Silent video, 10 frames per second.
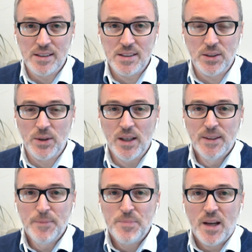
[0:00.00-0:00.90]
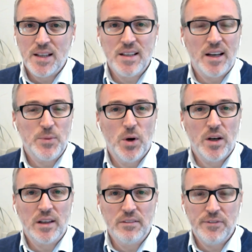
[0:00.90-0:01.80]
So I started
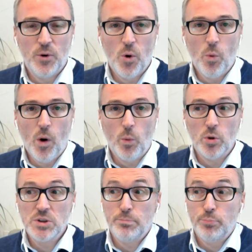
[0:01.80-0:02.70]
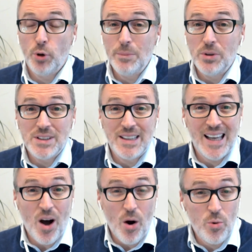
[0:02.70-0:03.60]
working for what was pretty much the
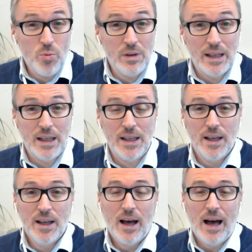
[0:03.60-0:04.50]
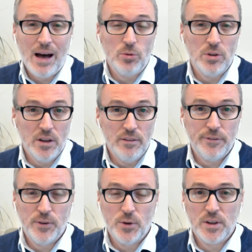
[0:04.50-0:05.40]
only outlet
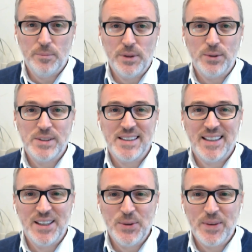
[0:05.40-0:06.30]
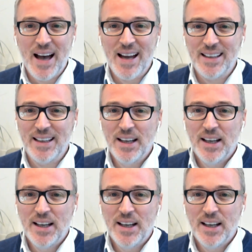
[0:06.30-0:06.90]
for computers in the UK